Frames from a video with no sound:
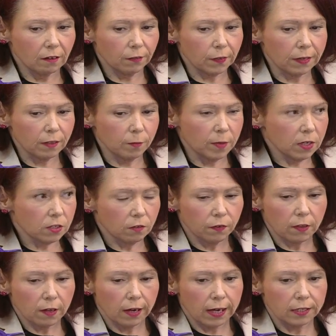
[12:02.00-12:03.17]
I thank the Minister for
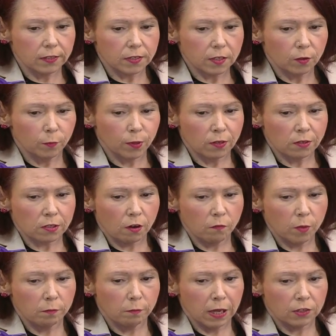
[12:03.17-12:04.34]
that answer, but this
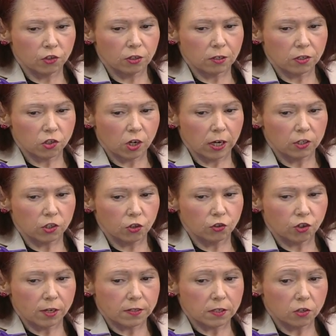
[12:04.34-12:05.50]
Government mentioned a strategy on
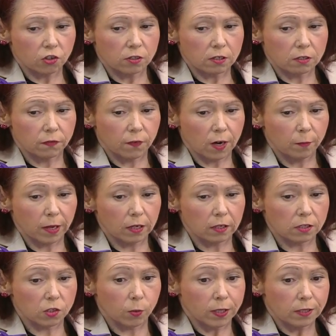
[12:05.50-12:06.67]
transitions as far back
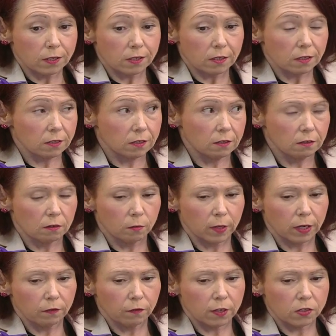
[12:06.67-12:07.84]
as 2016 in their
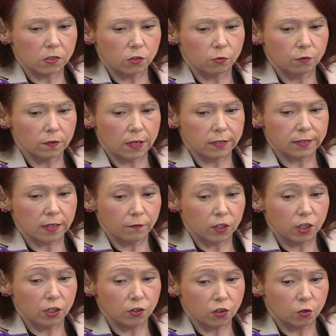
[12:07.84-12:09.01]
manifesto. That's 7
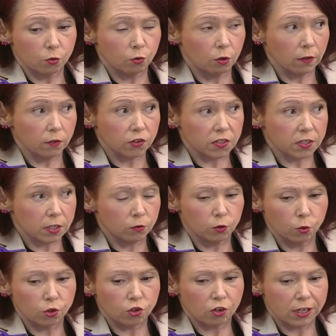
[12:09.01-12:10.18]
years ago and there's still
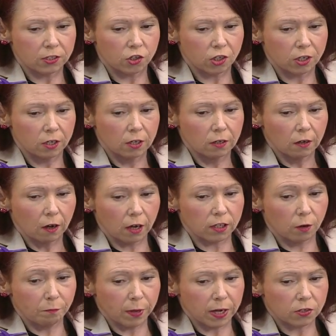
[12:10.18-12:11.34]
no strategy. A
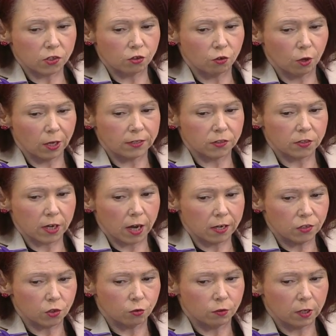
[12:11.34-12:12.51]
young person who entered high
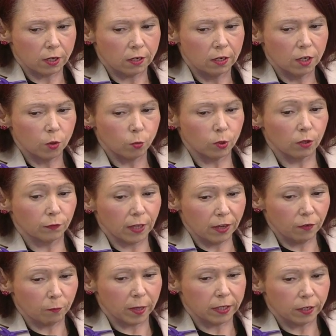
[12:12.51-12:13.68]
school then will have
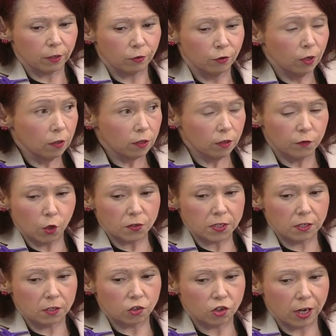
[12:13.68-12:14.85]
left by now. They've not
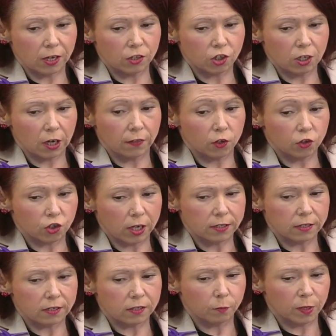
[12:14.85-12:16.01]
seen a strategy and their
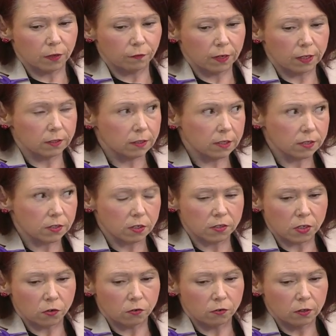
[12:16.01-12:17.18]
chances have been affected as a
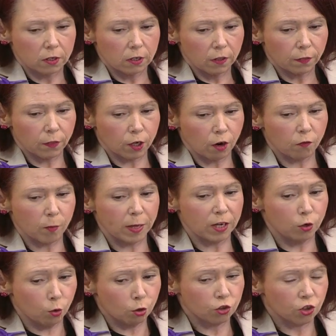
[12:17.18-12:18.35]
result. The Government
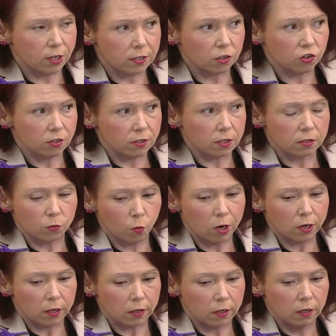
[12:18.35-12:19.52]
knows transitions isn't
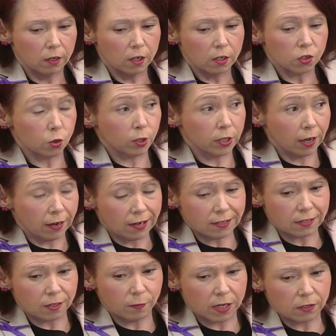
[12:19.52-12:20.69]
working. So can I
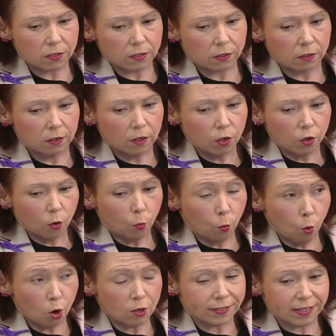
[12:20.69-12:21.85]
ask the Minister,
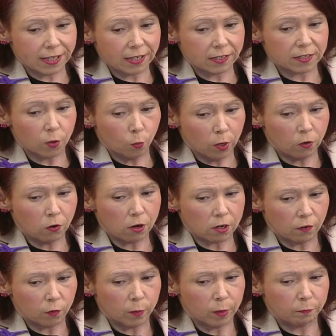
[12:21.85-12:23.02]
what date will her
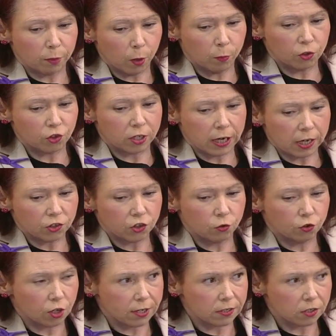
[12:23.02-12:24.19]
Government publish a national
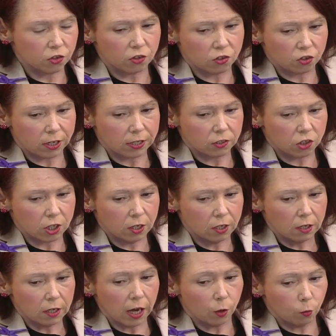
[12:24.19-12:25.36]
transition strategy,
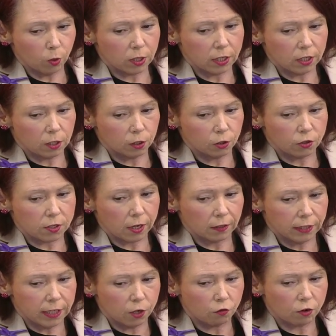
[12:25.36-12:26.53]
and will it include a
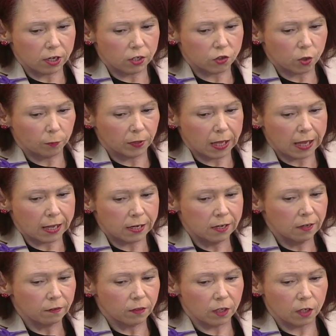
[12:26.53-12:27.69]
legal right to a plan
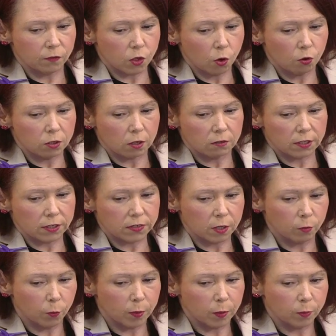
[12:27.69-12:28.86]
that gives all young
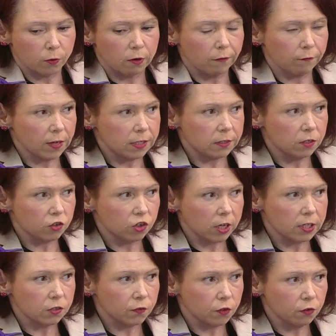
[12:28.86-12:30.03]
disabled people a fighting
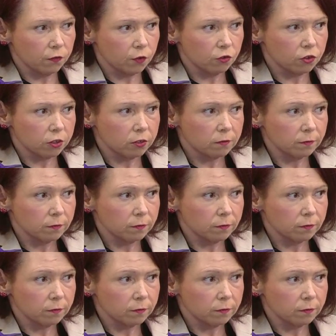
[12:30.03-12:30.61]
chance for their future?